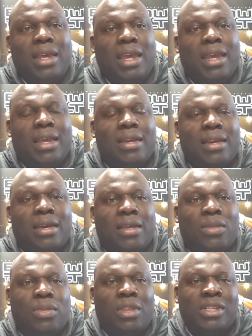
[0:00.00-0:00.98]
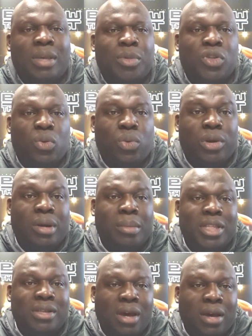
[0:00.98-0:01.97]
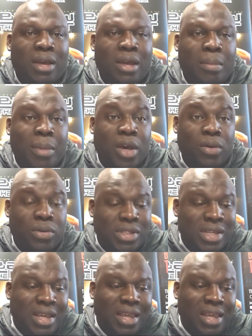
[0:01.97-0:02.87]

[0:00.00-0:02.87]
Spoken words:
And this episode, we're going to be talking about